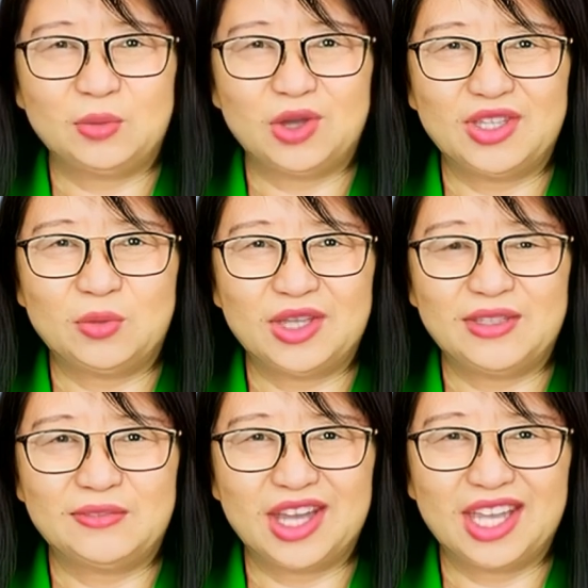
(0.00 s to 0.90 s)

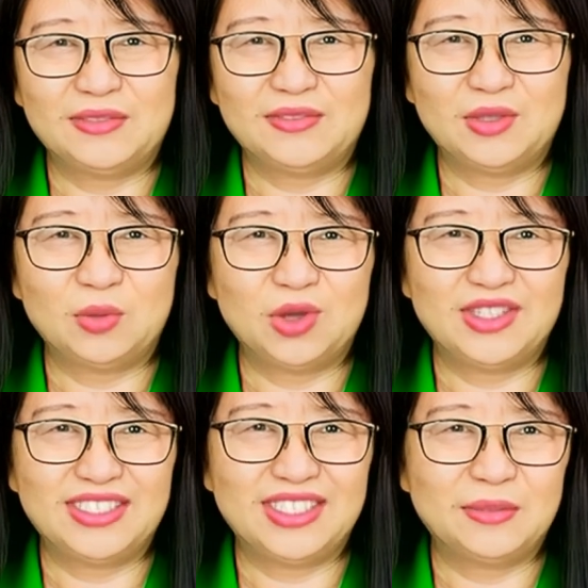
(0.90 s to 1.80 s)
125.
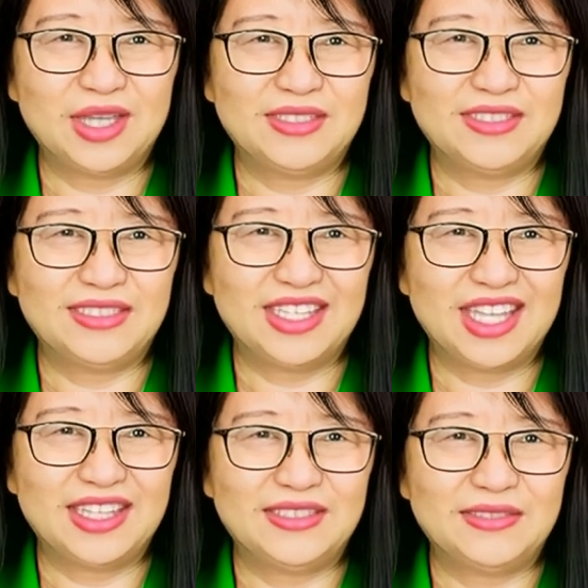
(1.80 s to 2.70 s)
What is Independence
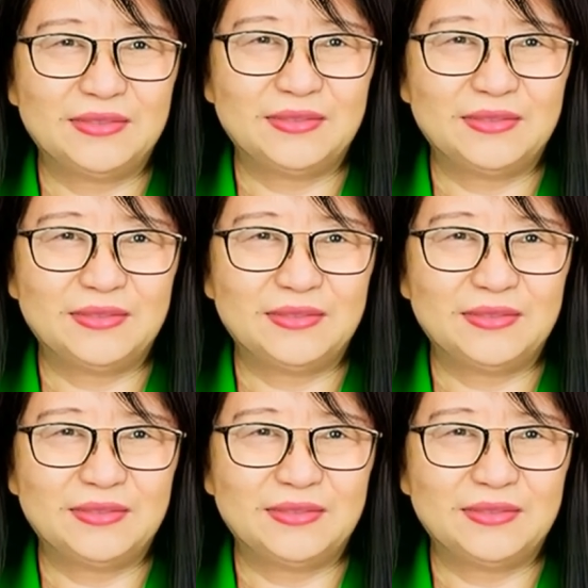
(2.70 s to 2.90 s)
Day?